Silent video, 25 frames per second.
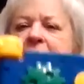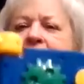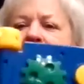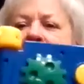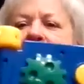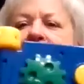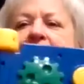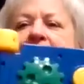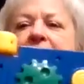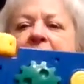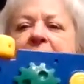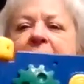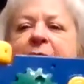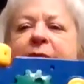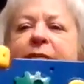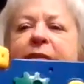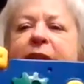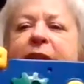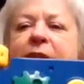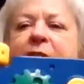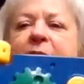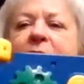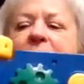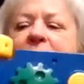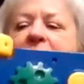They love
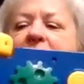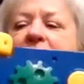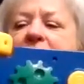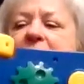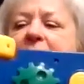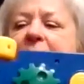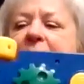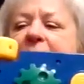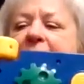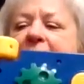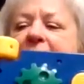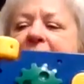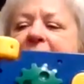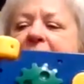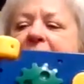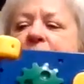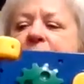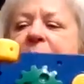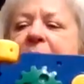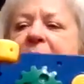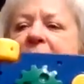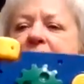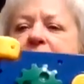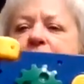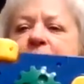little things that they can
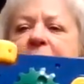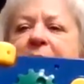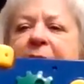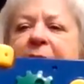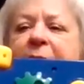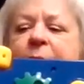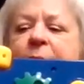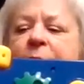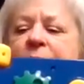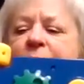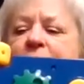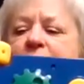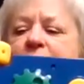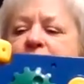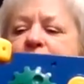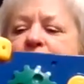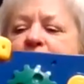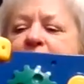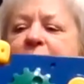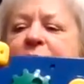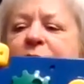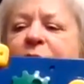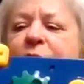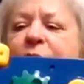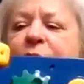manipulate with their
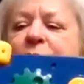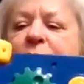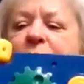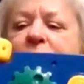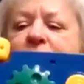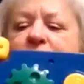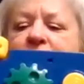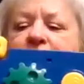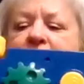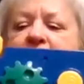fingers.